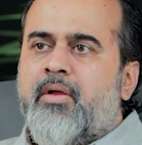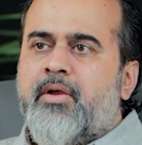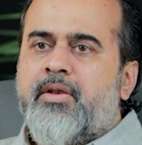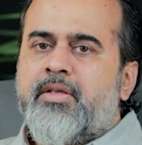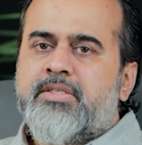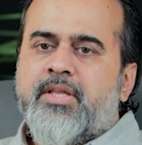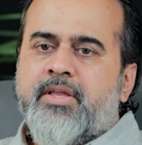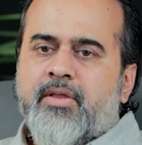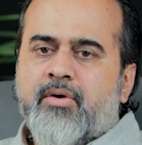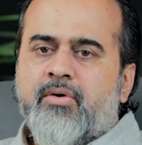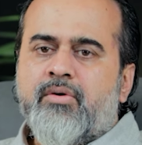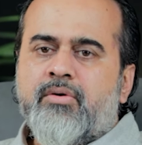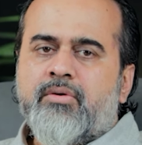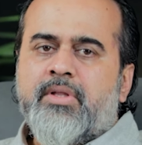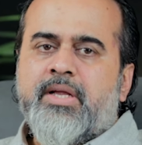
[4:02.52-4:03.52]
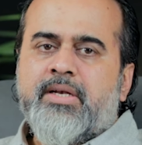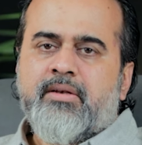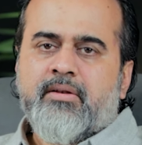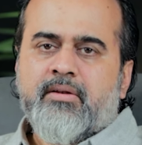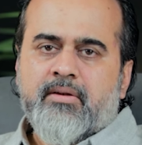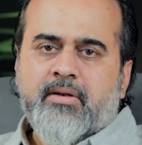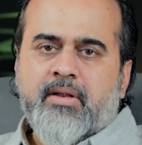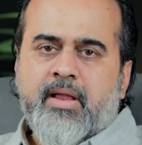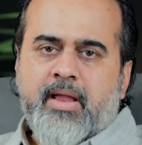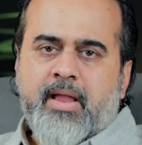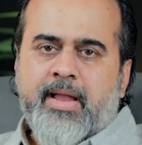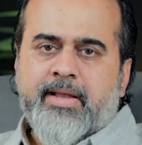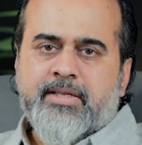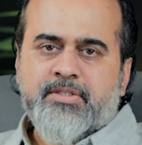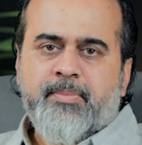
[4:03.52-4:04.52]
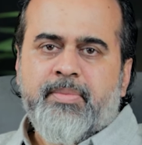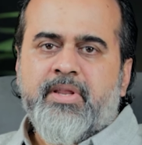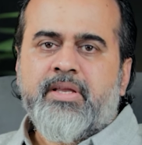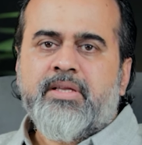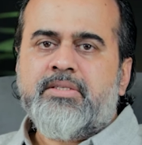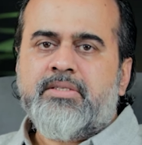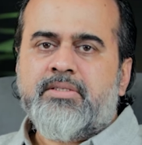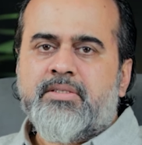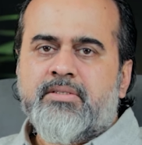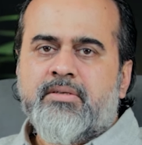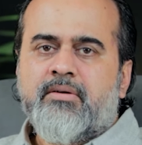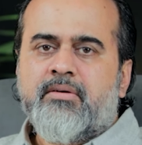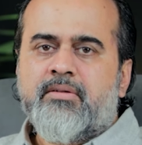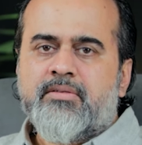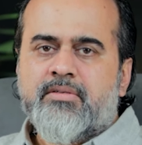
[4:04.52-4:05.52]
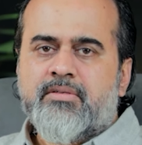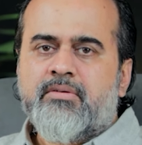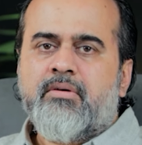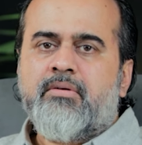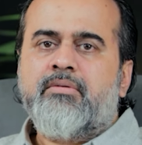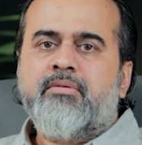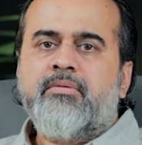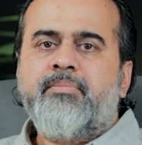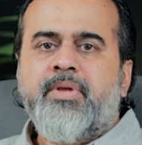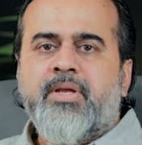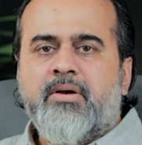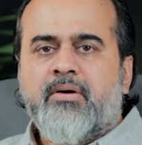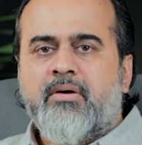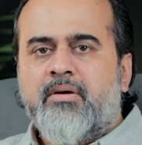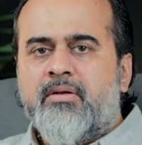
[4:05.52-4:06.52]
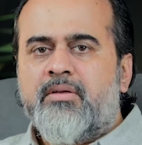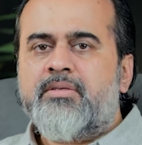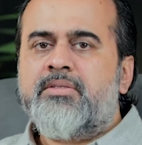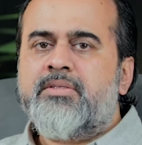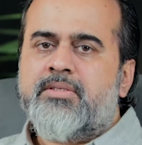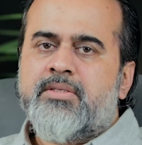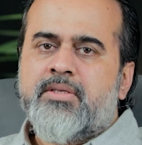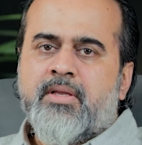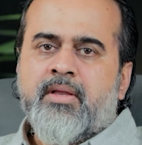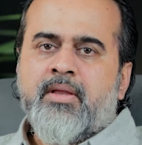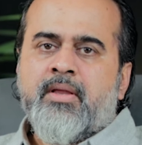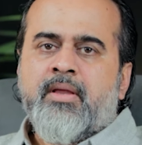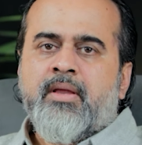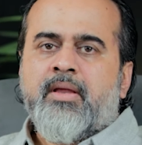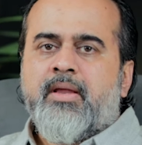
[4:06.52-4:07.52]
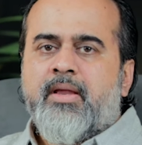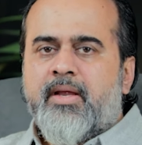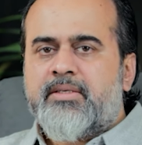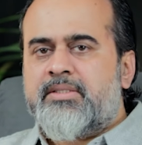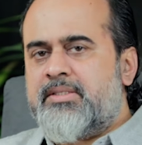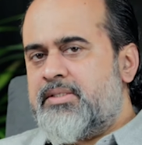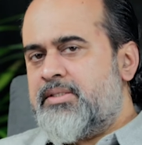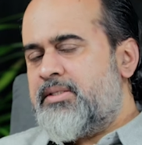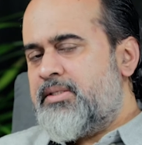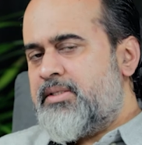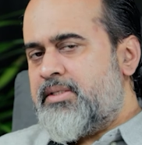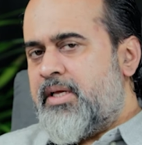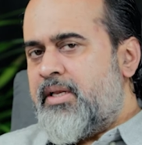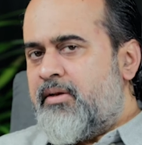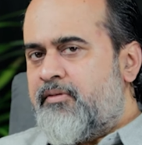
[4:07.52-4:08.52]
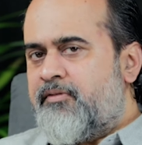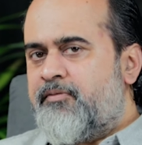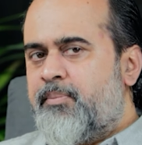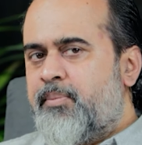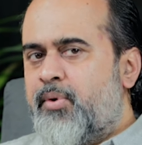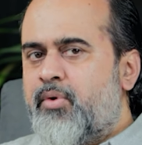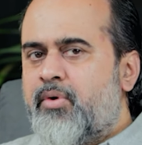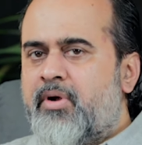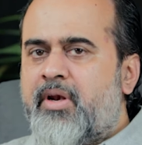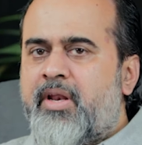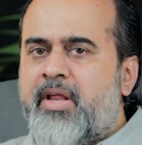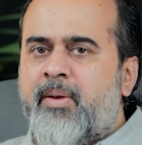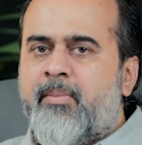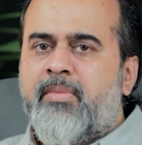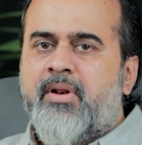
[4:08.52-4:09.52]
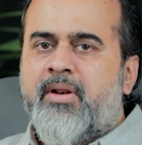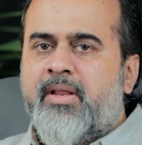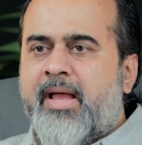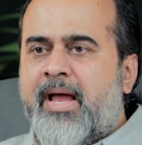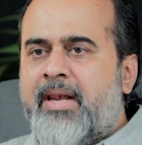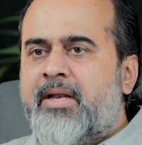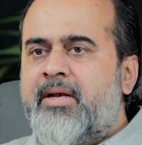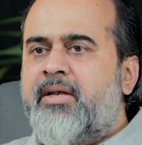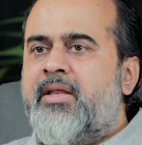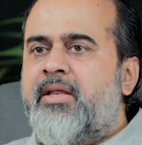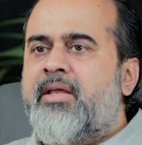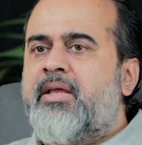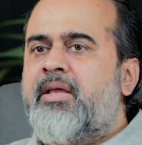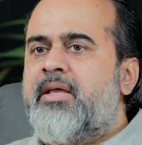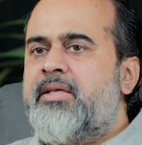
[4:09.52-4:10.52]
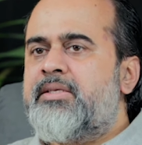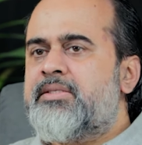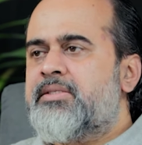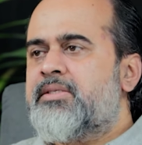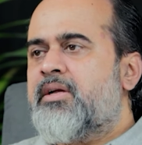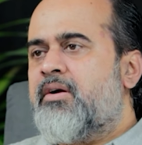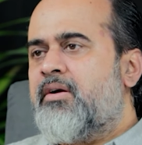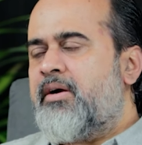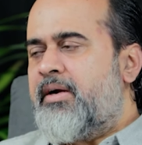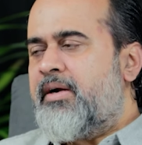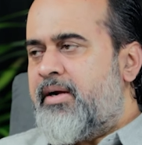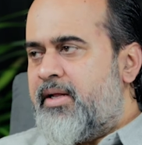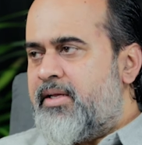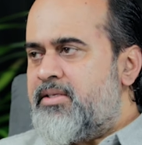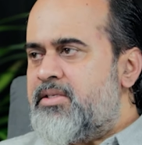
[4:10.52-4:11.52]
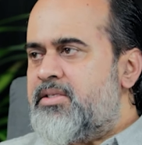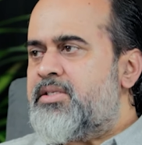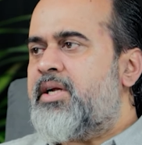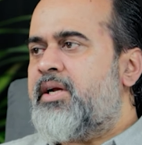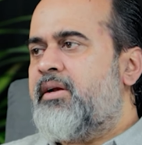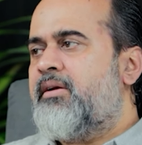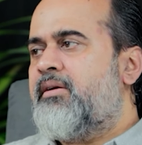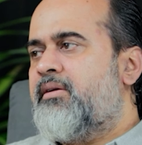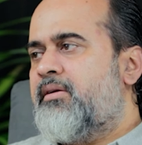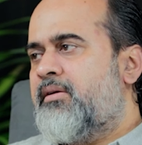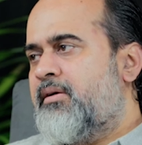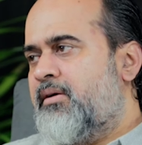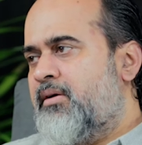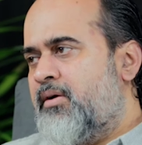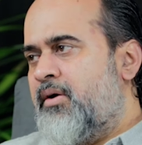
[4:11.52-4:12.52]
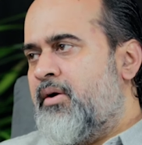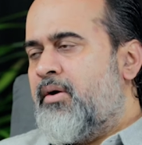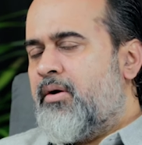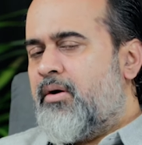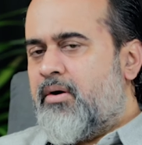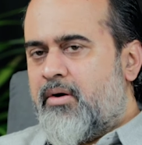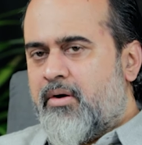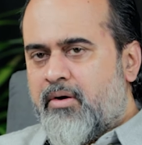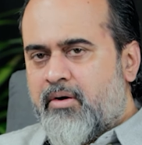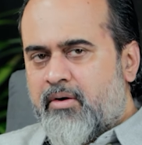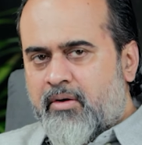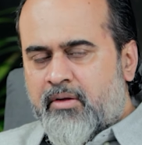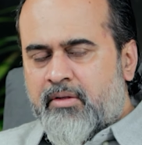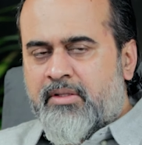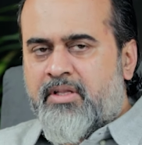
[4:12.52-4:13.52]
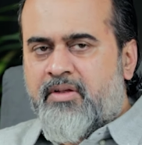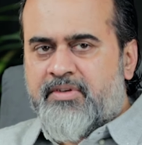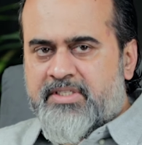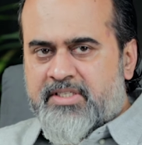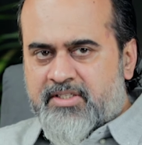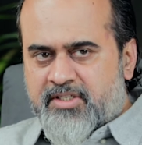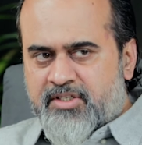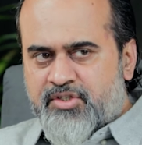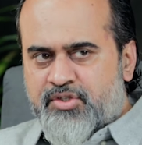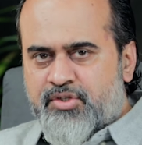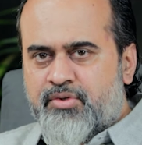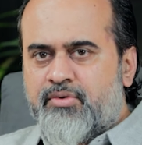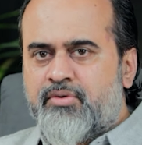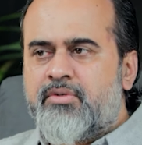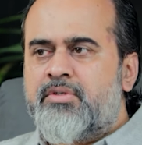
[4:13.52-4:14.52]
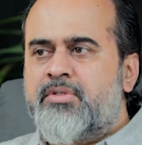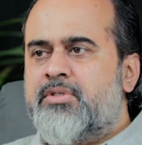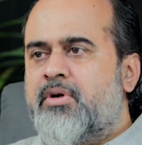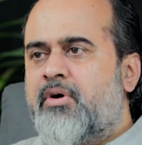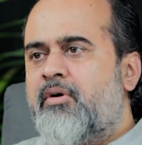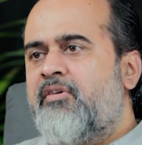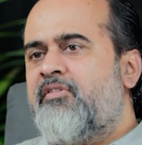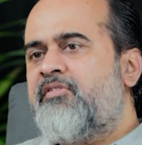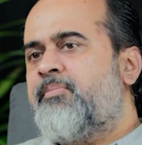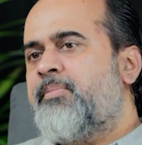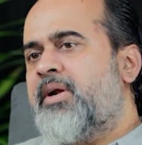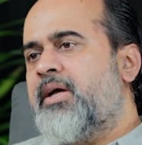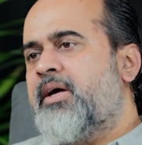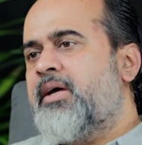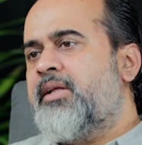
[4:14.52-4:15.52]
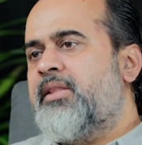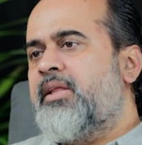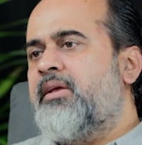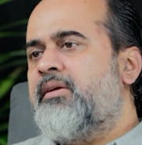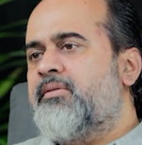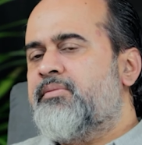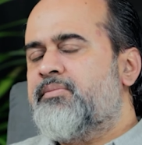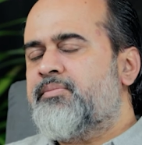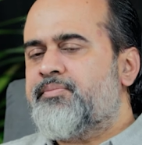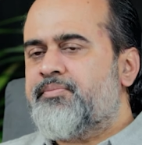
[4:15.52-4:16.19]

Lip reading: It is the ego that experiences all sorrow because its self-proclaimed reality is contingent on the vicissitudes of Prakriti.